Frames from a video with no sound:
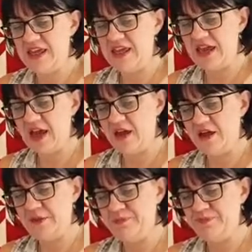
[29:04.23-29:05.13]
the
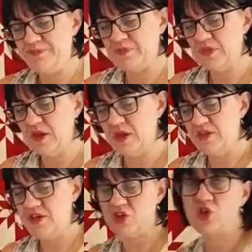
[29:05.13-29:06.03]
um
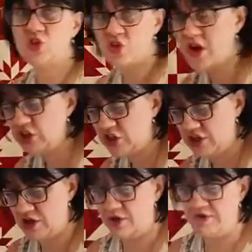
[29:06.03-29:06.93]
the
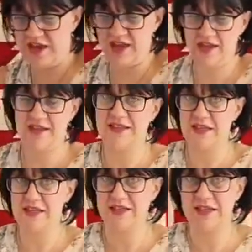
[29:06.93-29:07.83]
construction of it
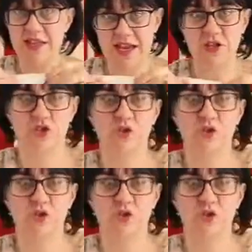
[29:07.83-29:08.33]
is easy the